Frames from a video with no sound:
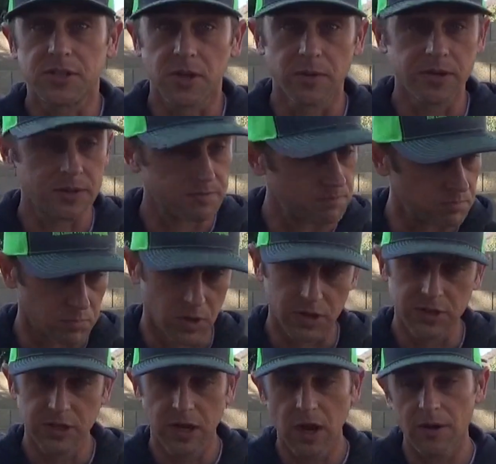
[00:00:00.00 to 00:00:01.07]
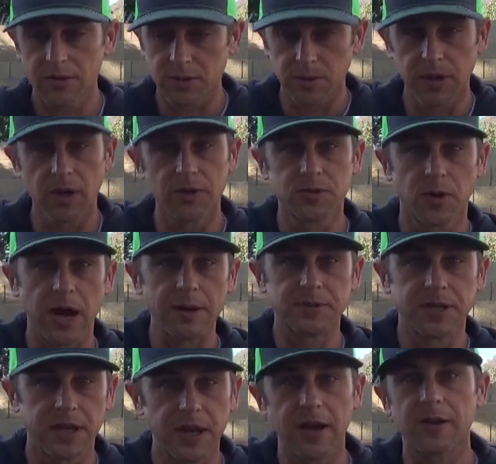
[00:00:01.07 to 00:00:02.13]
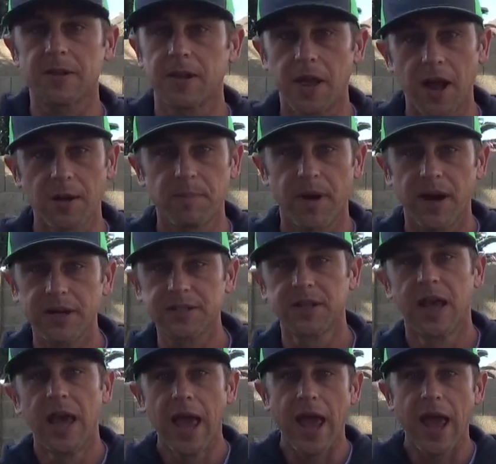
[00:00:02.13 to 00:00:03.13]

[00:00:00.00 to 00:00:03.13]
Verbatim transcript: So he's good to go. So he goes, grabs the key out of the lockbox,